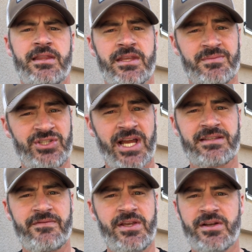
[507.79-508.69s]
The
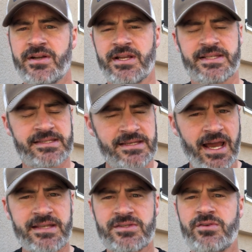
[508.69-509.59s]
objective here is
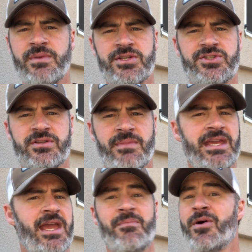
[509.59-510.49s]
not so much to
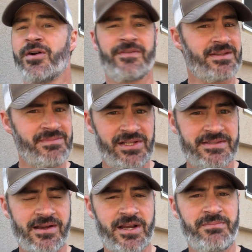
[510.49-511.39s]
make a perfect
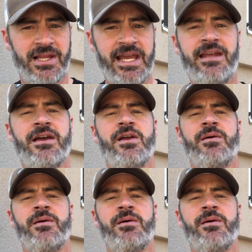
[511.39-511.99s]
military plan,